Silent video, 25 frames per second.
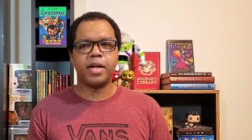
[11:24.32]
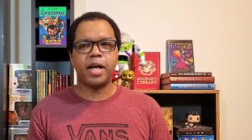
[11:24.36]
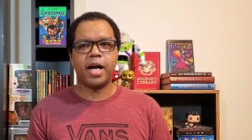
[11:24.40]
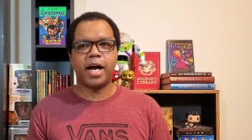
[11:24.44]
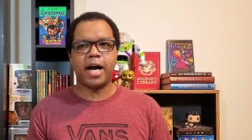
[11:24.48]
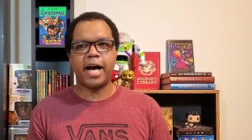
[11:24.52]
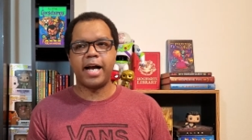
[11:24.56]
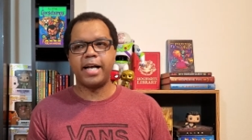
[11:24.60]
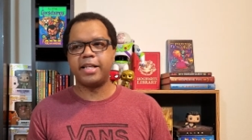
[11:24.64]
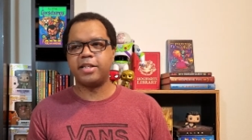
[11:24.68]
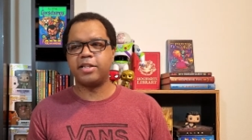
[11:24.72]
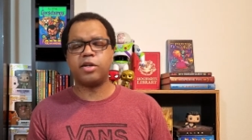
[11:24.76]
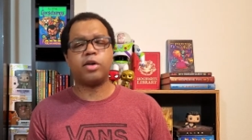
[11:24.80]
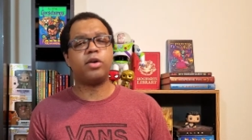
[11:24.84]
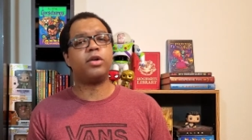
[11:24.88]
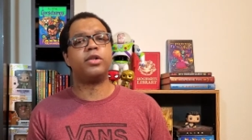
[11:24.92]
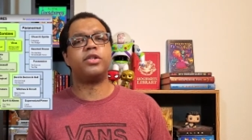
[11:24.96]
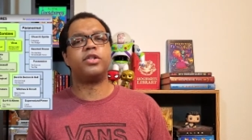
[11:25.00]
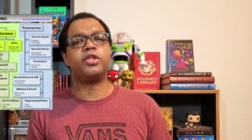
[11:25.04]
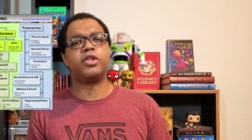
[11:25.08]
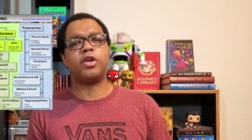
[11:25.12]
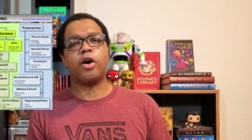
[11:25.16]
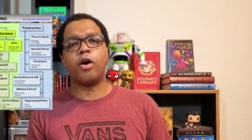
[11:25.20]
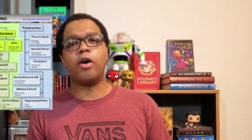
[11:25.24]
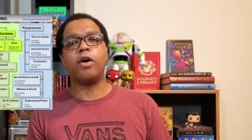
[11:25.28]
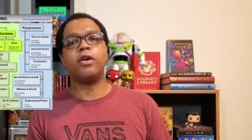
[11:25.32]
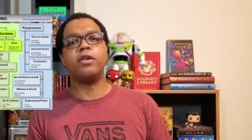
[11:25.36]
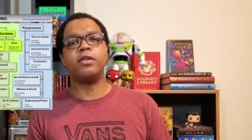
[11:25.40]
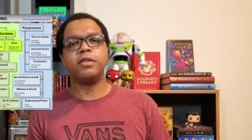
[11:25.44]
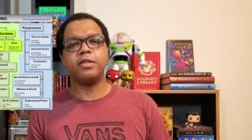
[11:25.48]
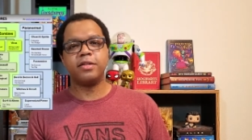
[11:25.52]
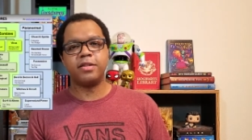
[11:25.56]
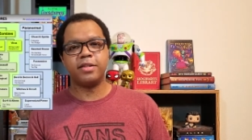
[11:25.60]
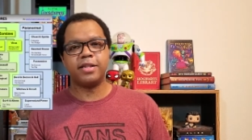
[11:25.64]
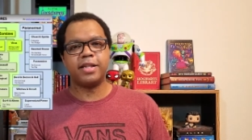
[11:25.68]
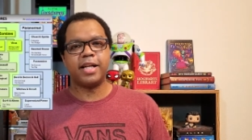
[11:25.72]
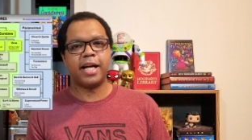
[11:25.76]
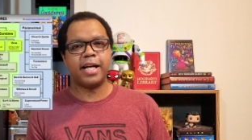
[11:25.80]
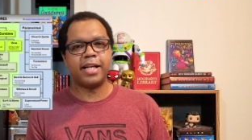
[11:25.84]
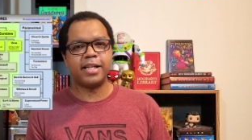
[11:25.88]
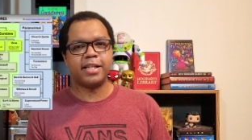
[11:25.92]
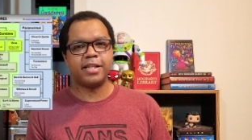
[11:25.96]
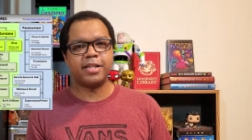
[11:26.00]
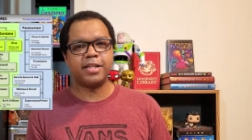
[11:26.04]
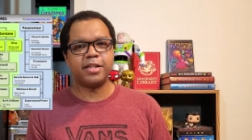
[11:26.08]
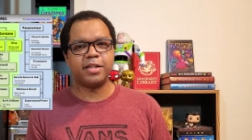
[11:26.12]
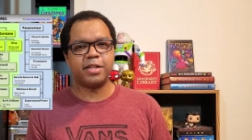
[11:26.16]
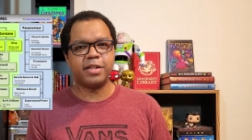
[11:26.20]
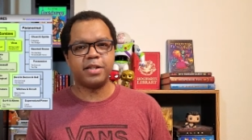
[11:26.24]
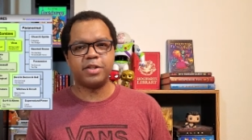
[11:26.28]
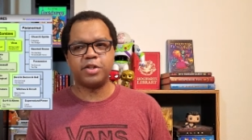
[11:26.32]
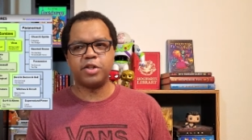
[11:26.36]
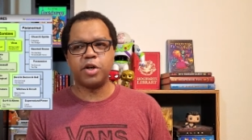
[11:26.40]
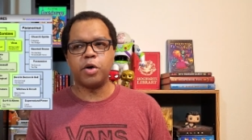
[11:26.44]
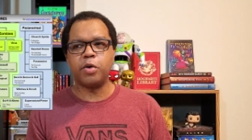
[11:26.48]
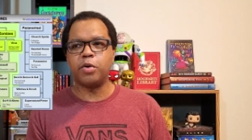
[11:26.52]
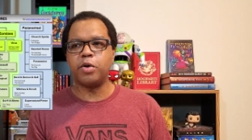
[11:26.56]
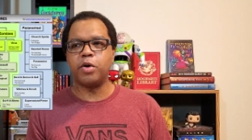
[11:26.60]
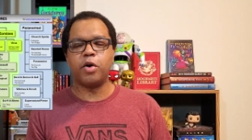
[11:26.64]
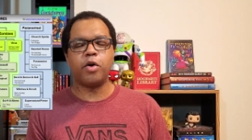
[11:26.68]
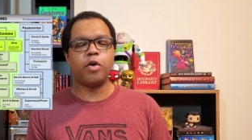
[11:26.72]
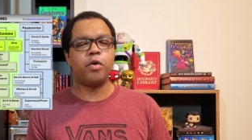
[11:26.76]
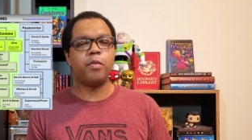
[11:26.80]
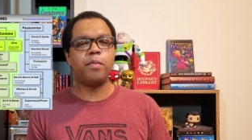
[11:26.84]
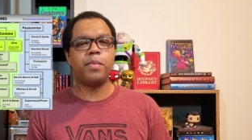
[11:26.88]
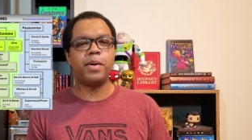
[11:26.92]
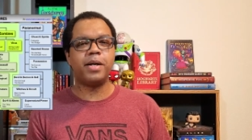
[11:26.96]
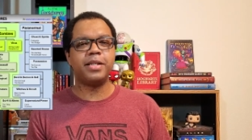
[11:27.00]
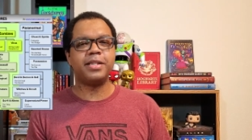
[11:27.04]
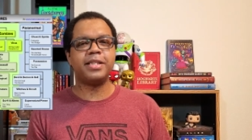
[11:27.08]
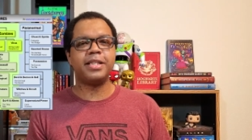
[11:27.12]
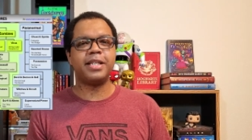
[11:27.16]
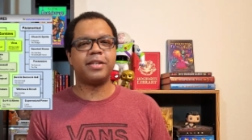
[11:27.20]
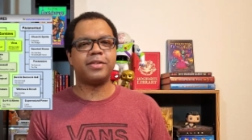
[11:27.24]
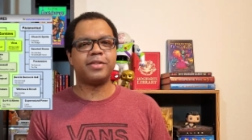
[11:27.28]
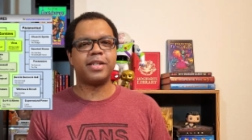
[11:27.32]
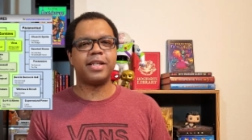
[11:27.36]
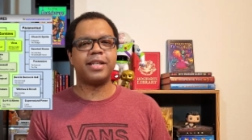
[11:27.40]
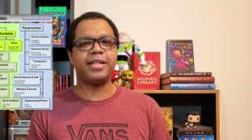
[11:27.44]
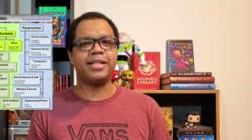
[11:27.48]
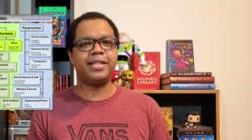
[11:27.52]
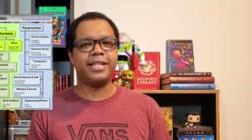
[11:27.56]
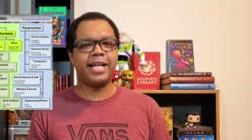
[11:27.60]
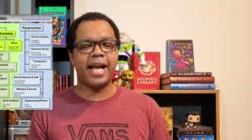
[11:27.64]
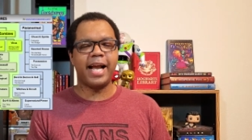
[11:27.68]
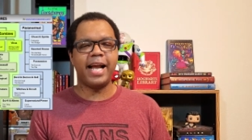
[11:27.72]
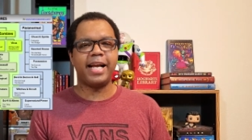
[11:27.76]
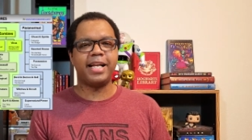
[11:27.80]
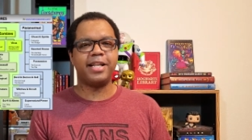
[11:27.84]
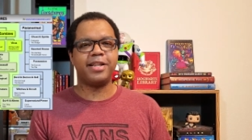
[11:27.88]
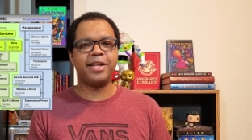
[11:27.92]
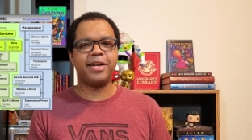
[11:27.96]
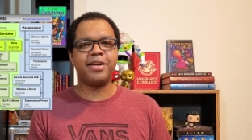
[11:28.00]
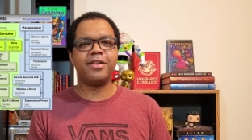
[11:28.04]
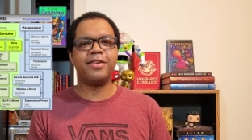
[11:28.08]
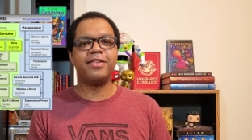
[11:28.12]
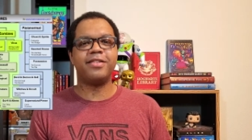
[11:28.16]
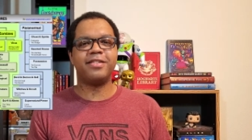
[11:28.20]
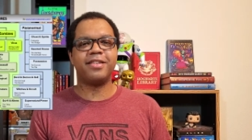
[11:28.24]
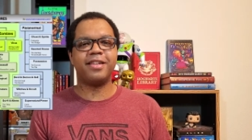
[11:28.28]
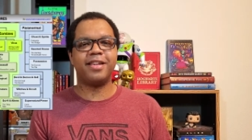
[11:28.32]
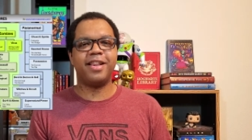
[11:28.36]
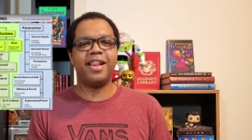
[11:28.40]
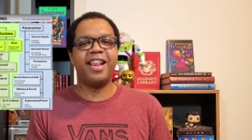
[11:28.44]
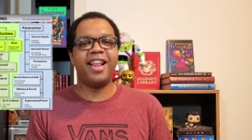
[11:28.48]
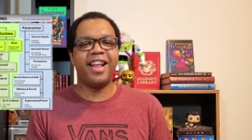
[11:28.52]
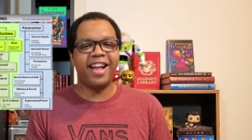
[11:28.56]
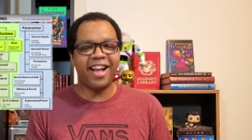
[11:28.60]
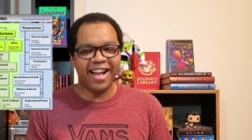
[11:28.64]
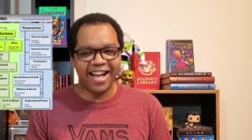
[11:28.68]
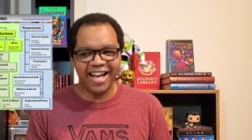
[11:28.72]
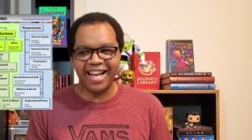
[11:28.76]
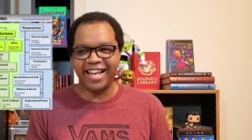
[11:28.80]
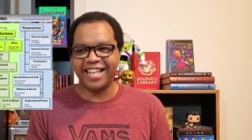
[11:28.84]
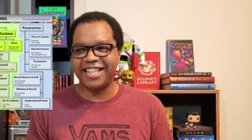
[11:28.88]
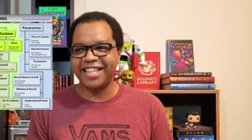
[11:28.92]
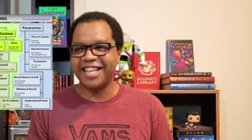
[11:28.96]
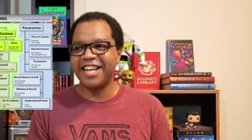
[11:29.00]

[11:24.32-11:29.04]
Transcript: I saw a chart that showed a whole bunch, and I was like, dang, there is a lot.